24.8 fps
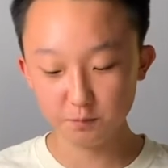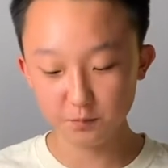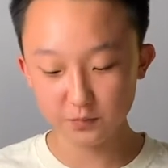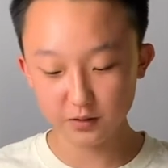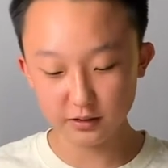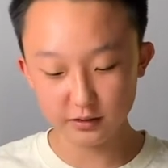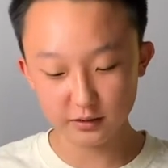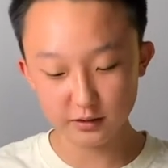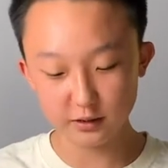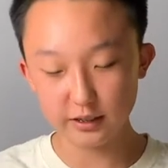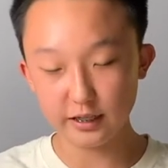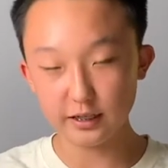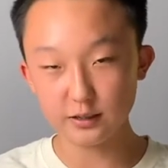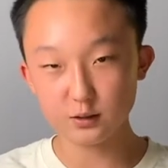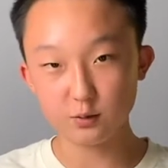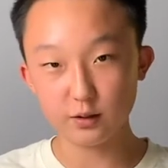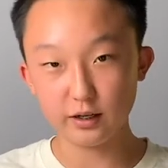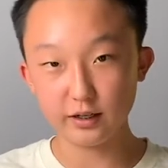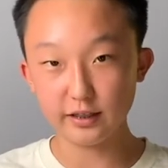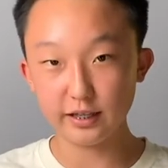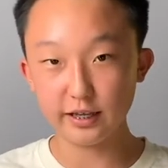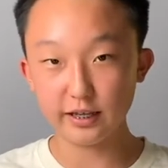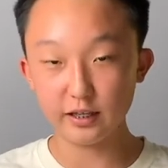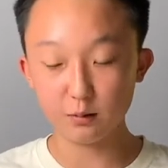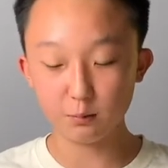And so that's why I
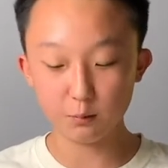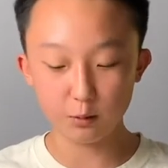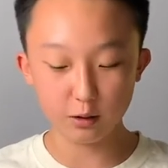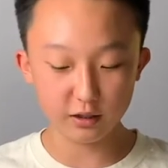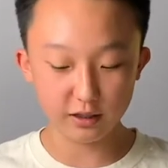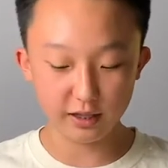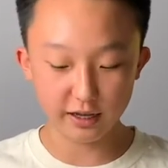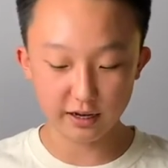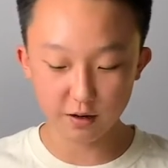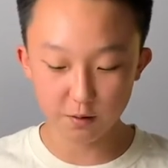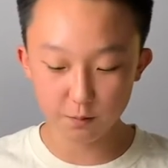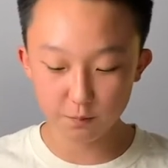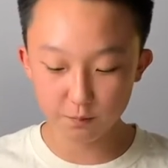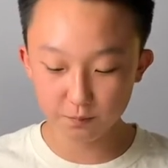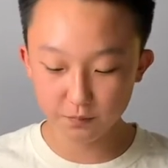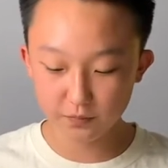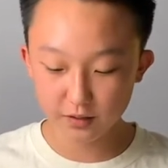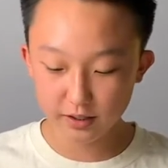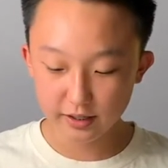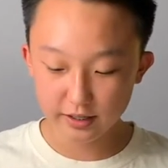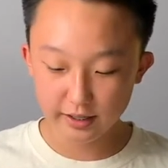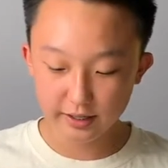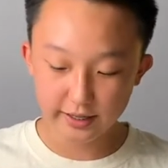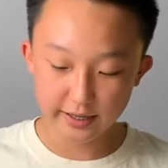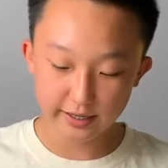laid them all out.
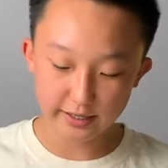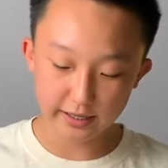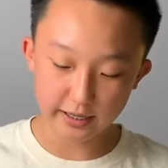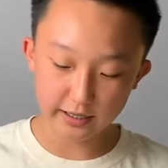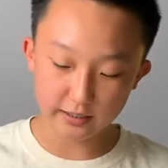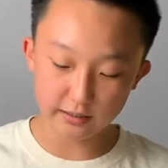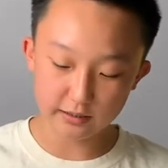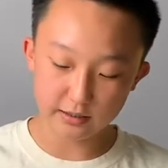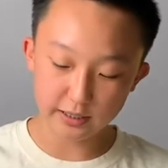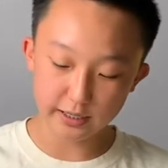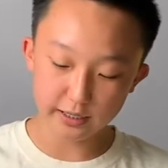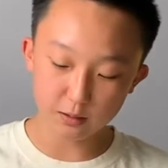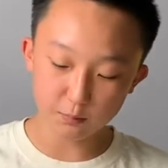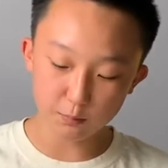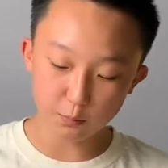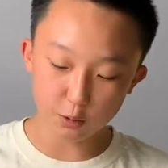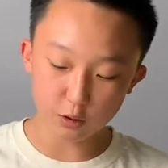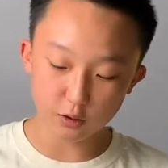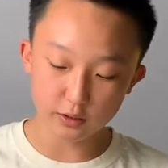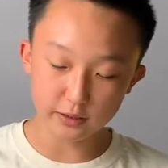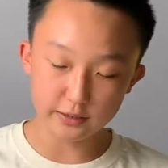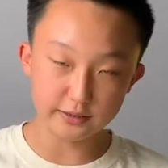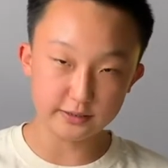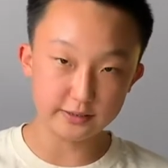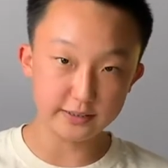And I laid them
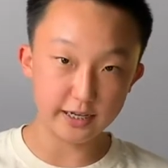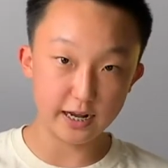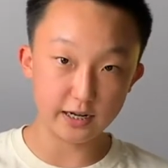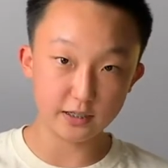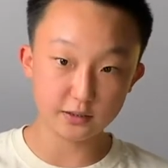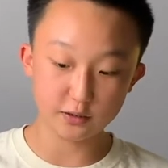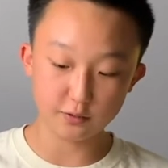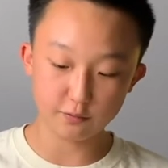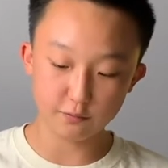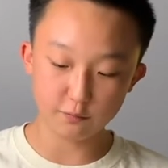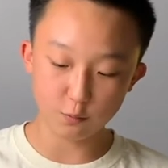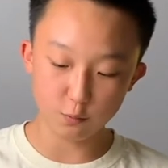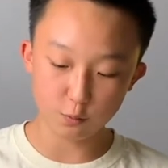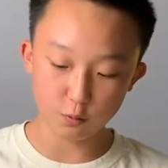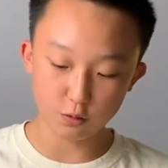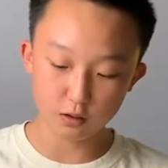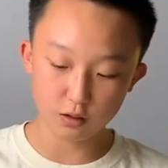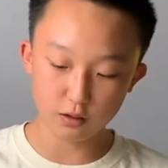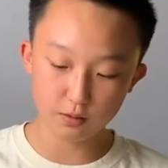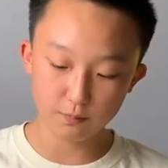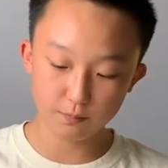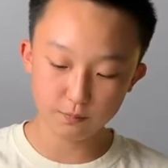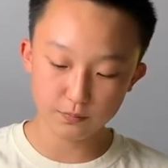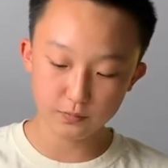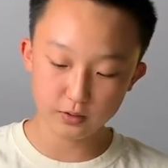all in stacks of four.